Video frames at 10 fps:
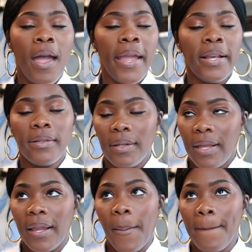Here's the
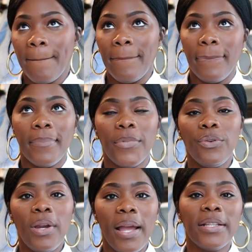thing
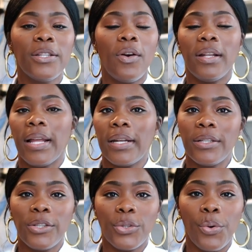you guys know a lot of
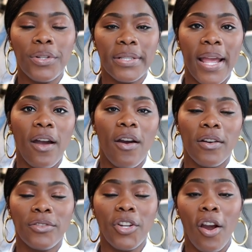the stores now
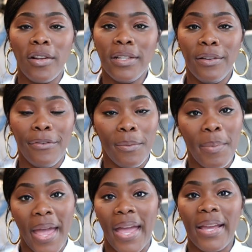are charging for
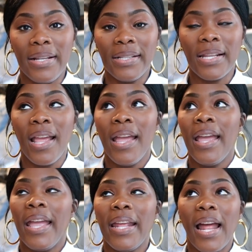bags
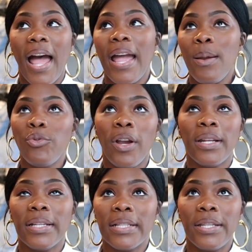and I am trying
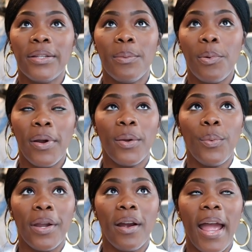to get to the point
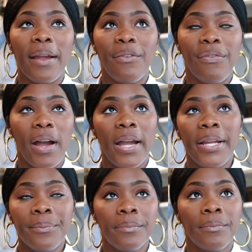where I
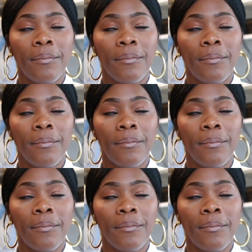find